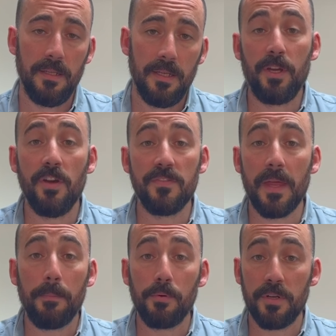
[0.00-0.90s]
Because of
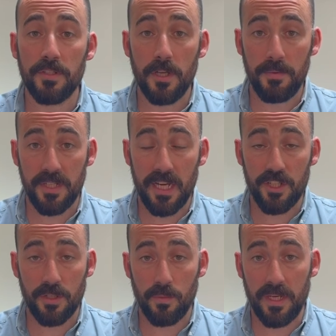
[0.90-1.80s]
that broad
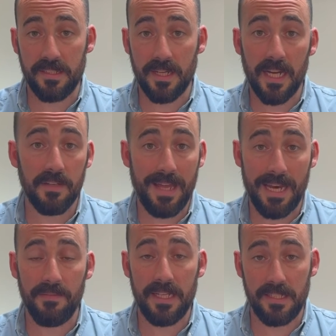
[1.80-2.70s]
interpretation, it's kind of
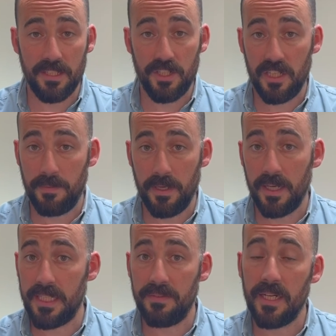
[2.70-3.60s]
elevating
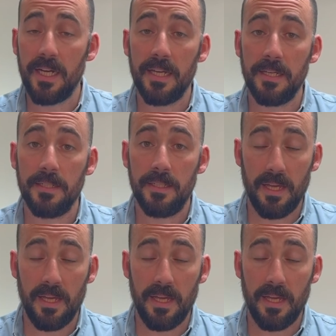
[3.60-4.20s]
GDPR even higher.